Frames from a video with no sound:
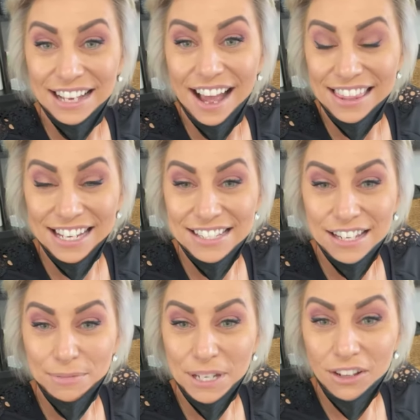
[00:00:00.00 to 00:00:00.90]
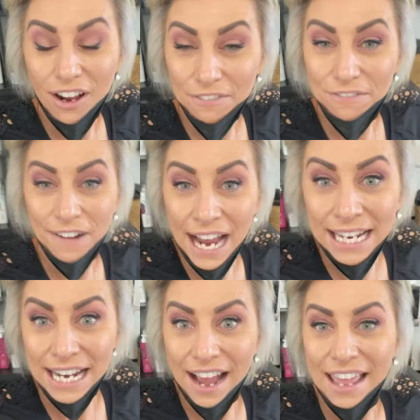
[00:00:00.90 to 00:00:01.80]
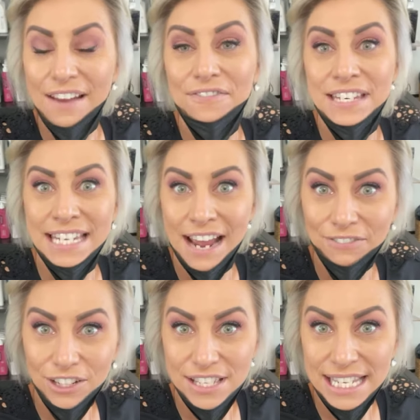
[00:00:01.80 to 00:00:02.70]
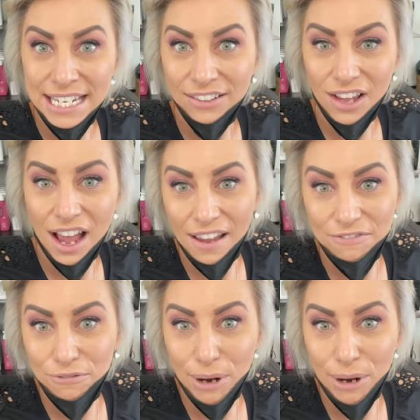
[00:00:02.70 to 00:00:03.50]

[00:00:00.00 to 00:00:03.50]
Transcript: I think it's gonna be a lot of fun. I have never seen a live